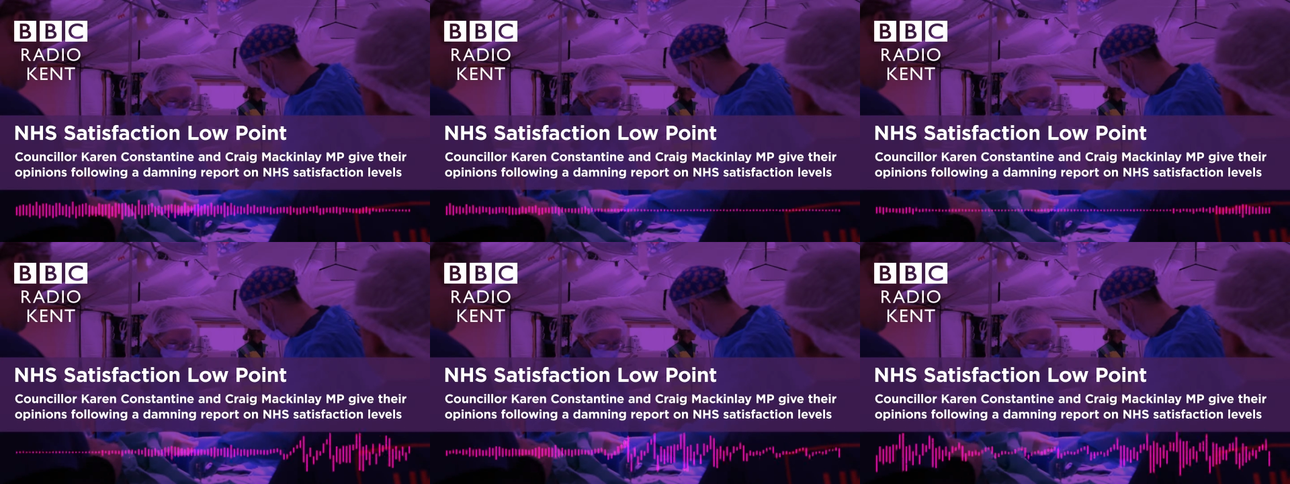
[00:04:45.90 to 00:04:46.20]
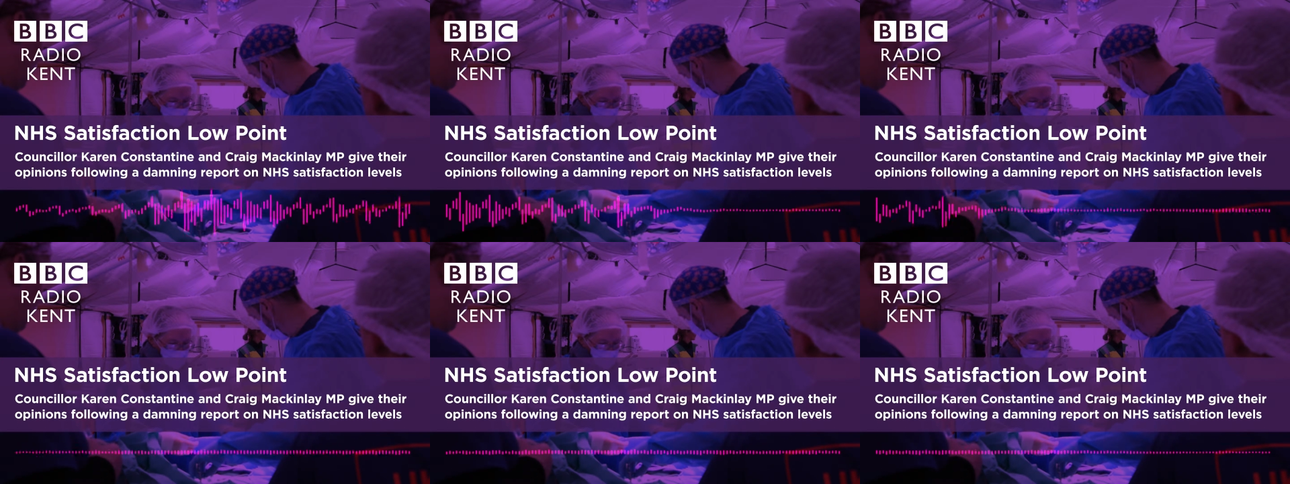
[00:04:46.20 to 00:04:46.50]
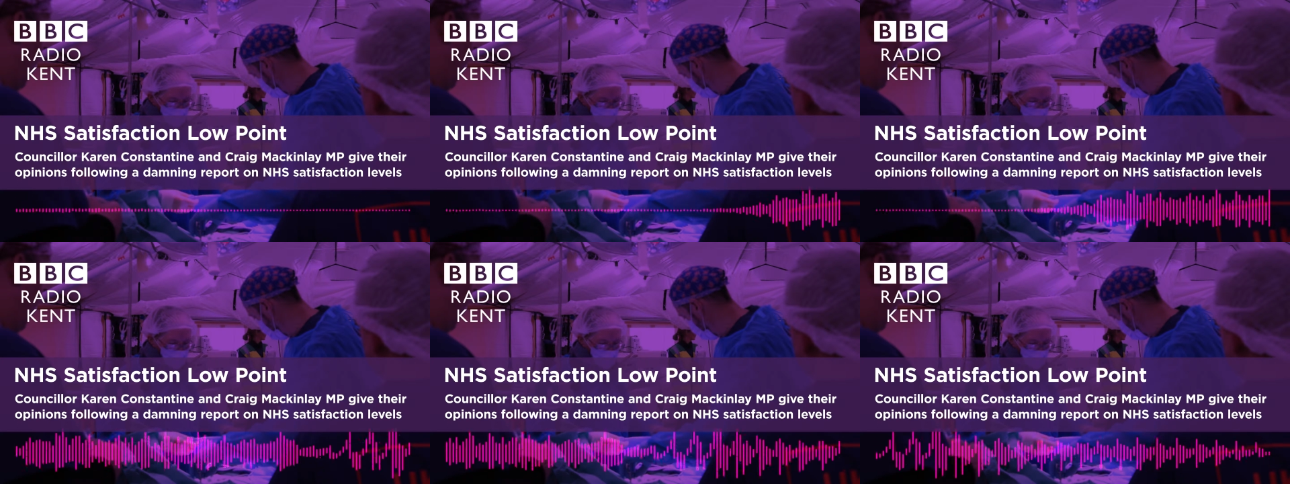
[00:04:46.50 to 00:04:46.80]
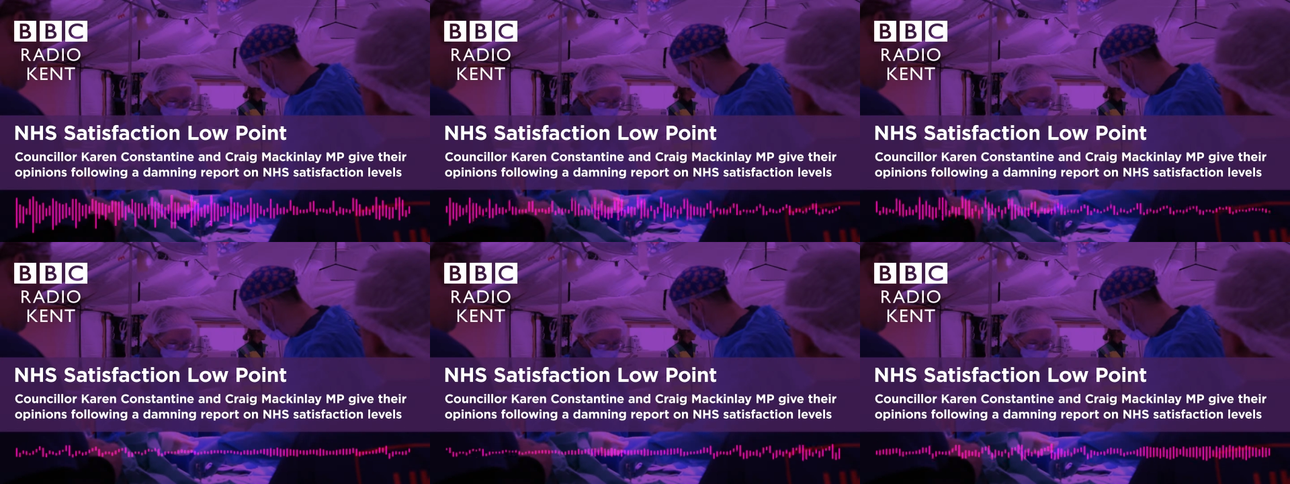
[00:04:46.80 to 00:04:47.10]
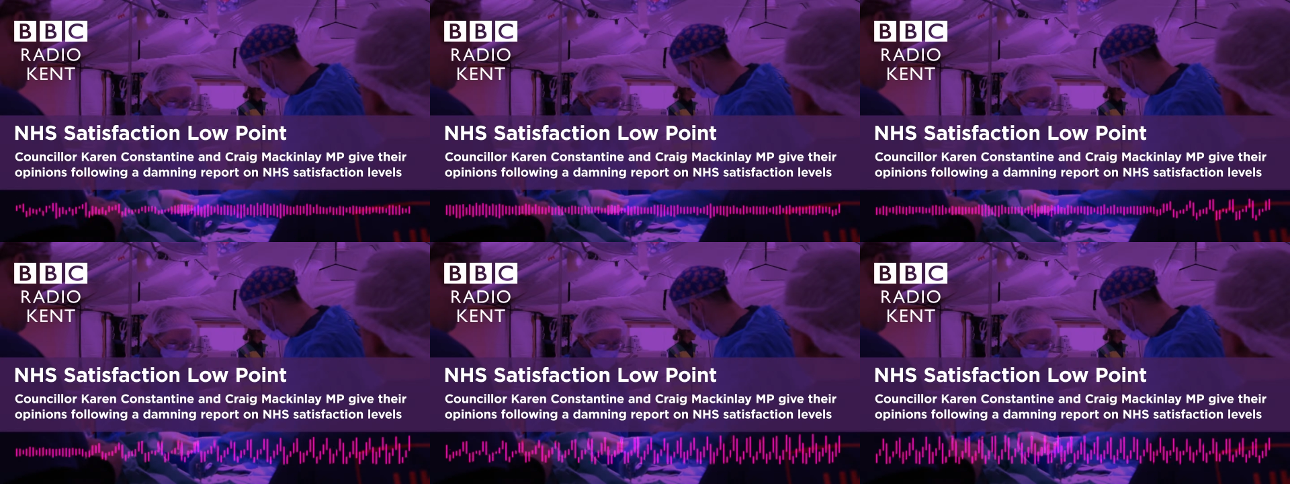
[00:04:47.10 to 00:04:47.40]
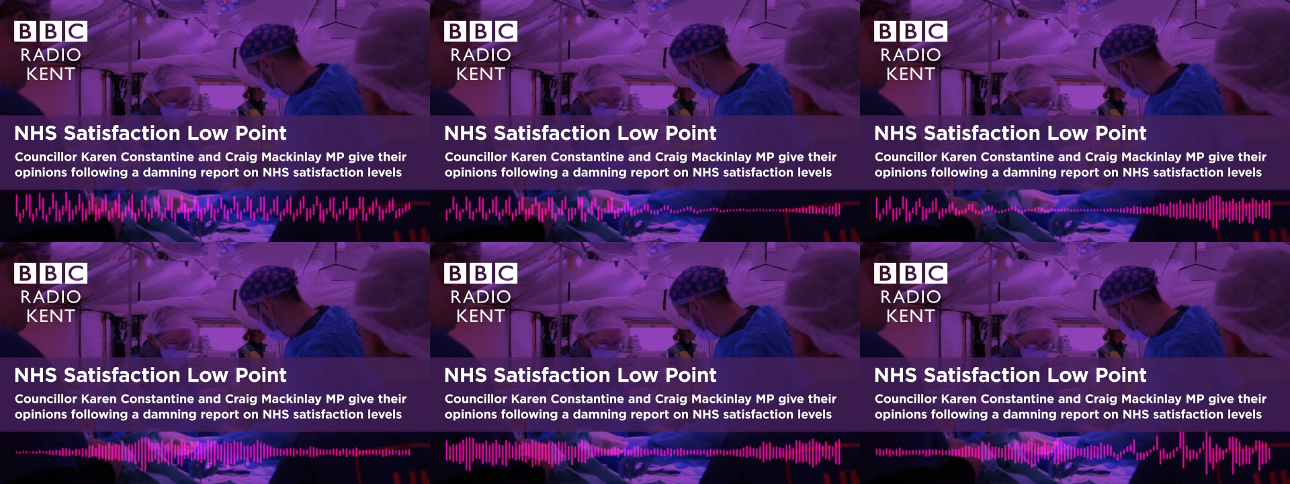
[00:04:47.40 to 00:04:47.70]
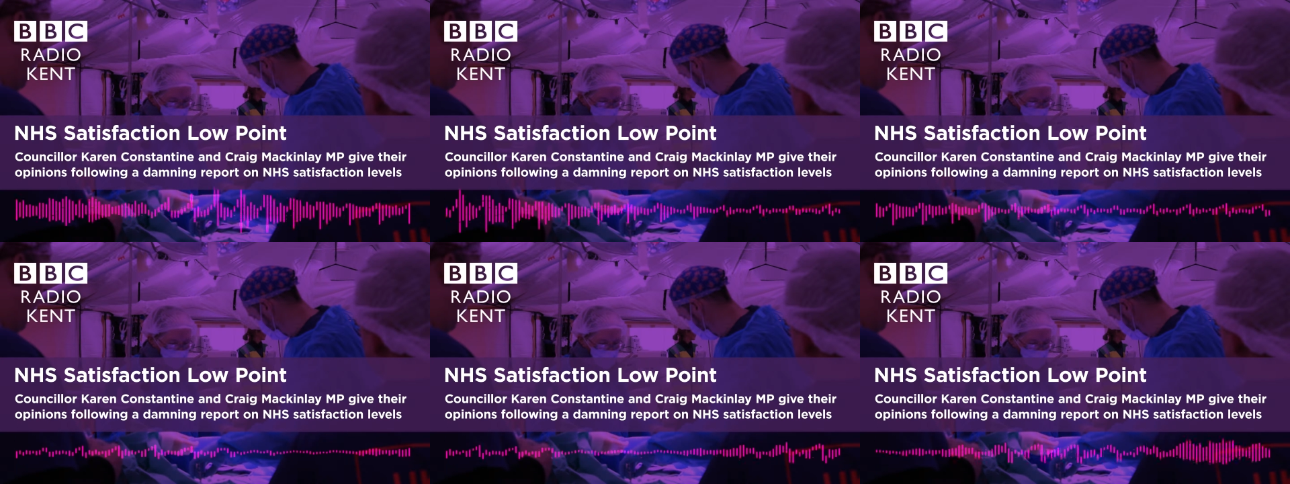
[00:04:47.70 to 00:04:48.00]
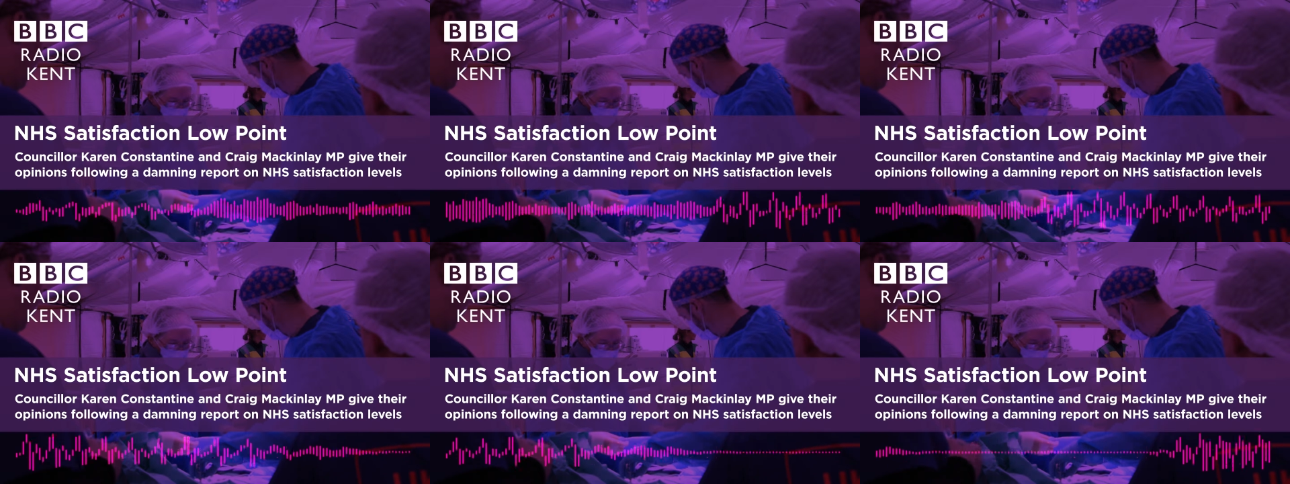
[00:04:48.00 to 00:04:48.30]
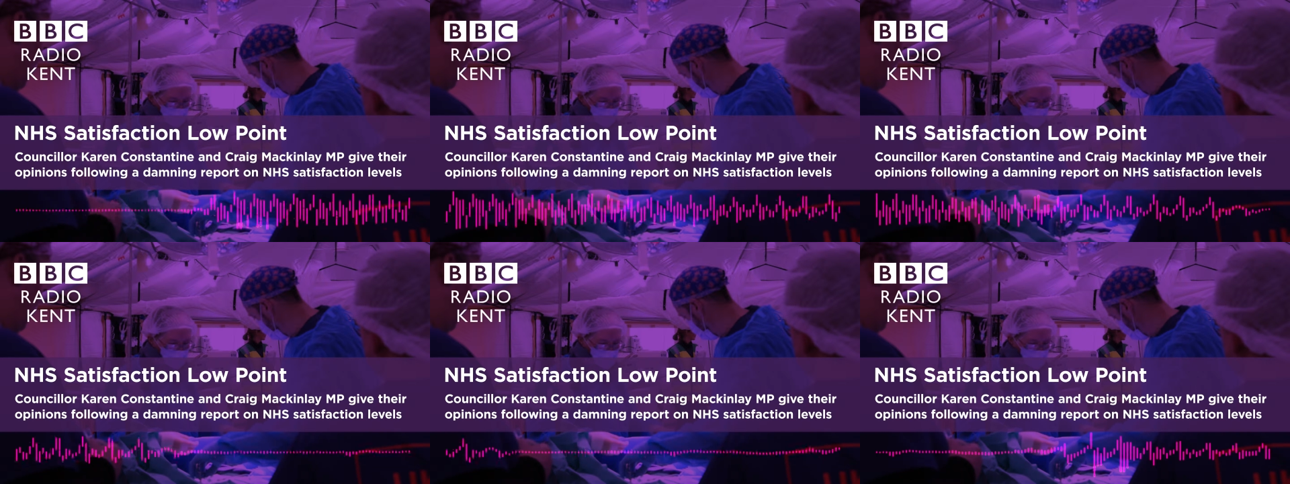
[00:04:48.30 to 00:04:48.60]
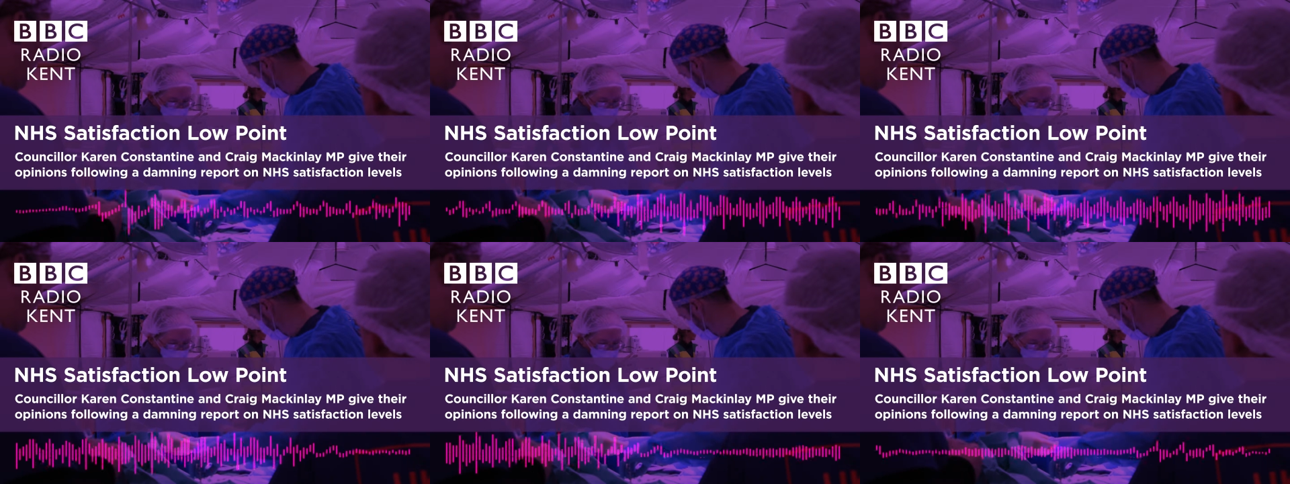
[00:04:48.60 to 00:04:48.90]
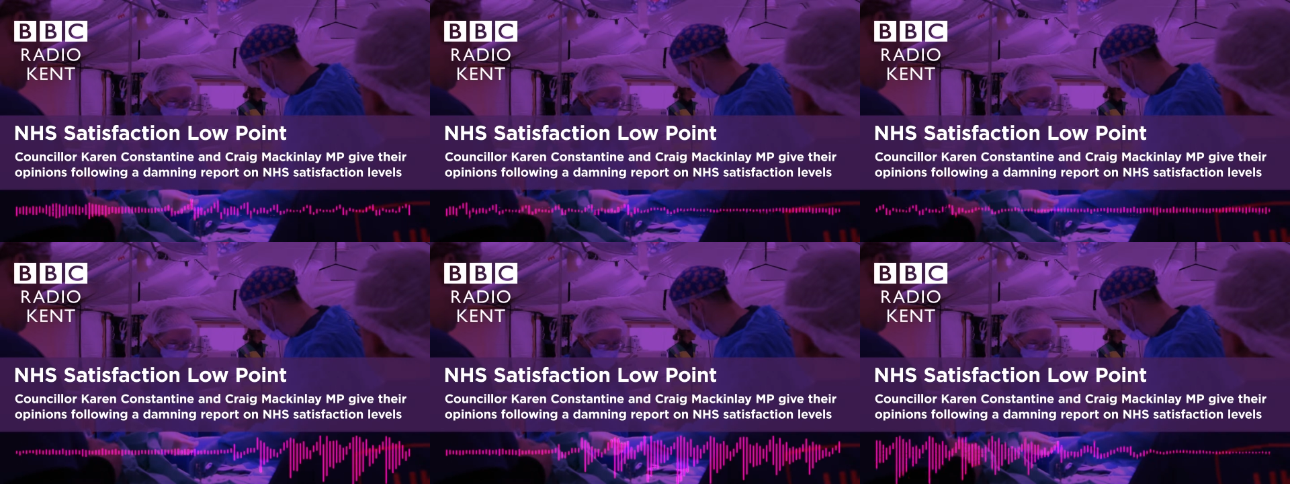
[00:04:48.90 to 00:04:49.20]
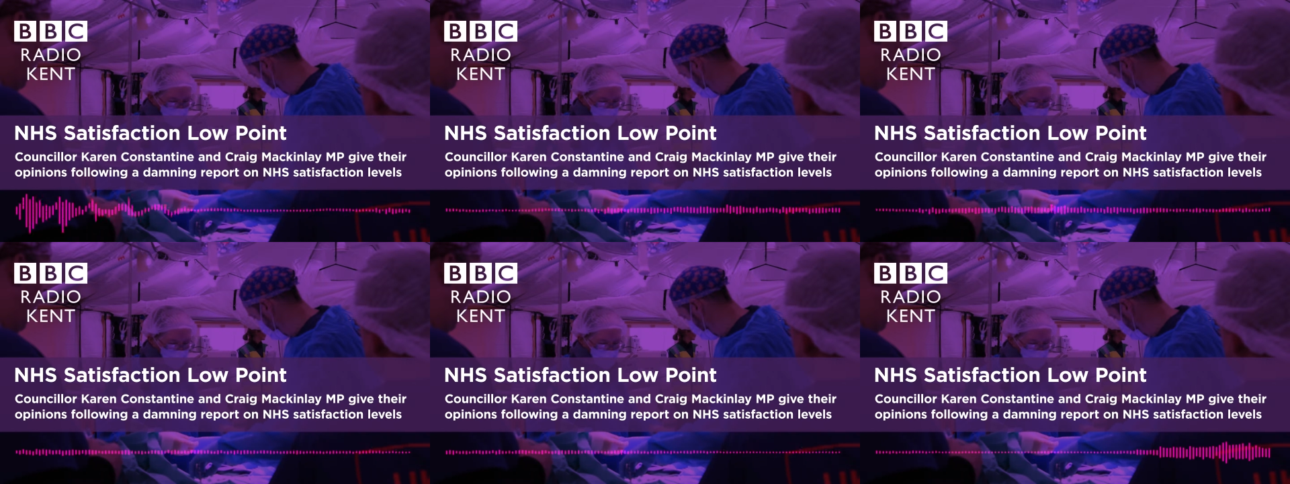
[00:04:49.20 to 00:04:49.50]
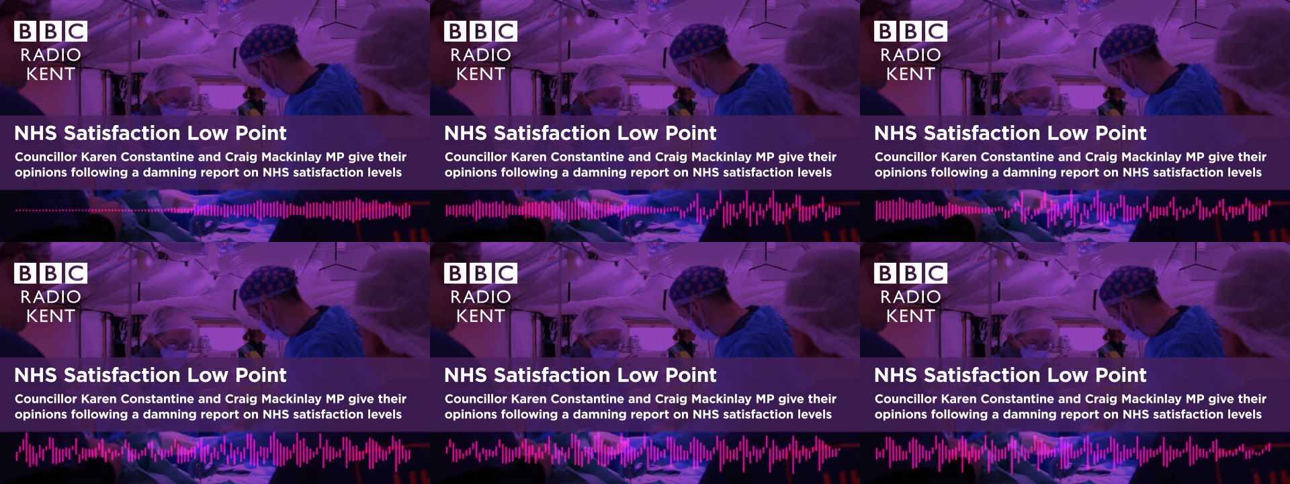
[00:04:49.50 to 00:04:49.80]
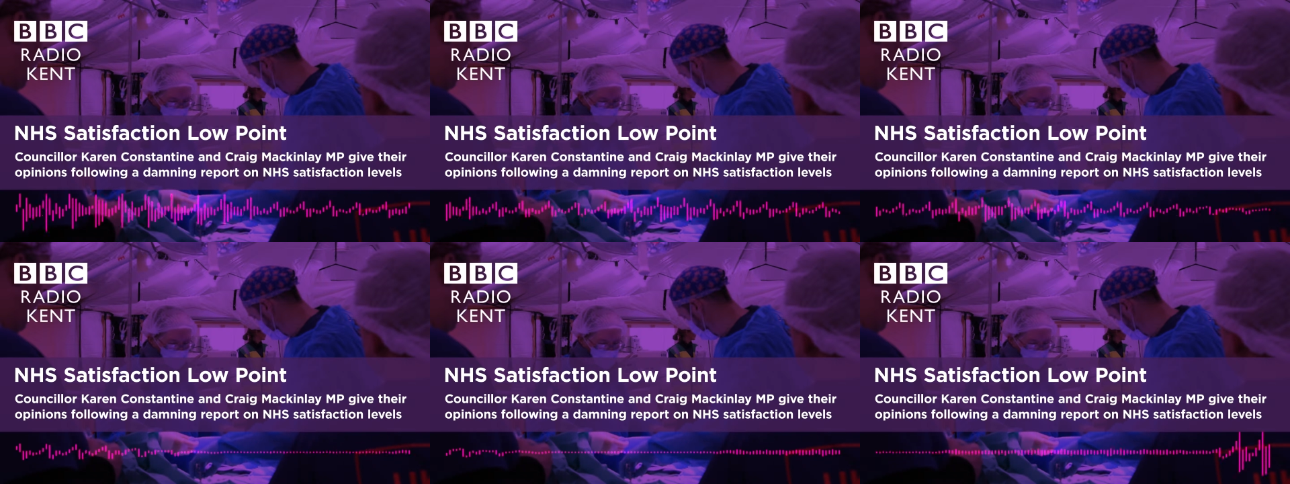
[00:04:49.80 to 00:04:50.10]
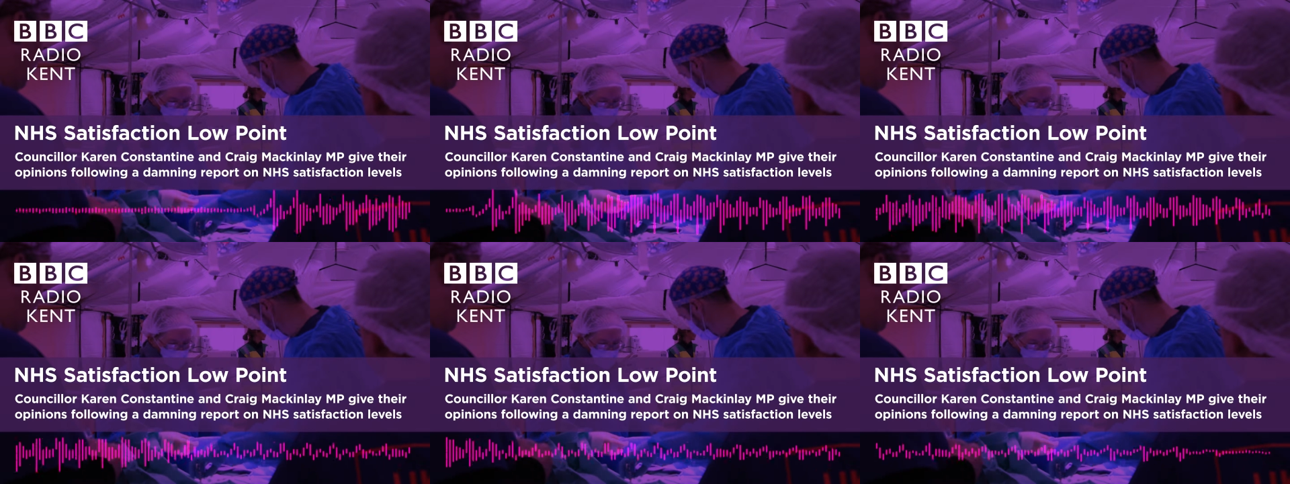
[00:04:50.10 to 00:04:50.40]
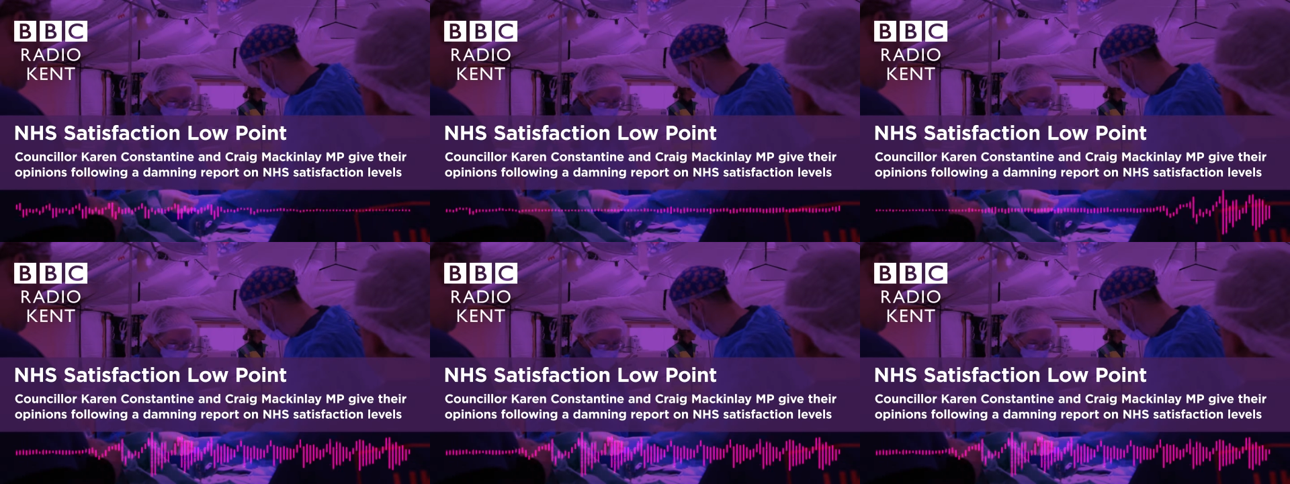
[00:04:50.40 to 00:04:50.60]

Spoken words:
(no speaker visible)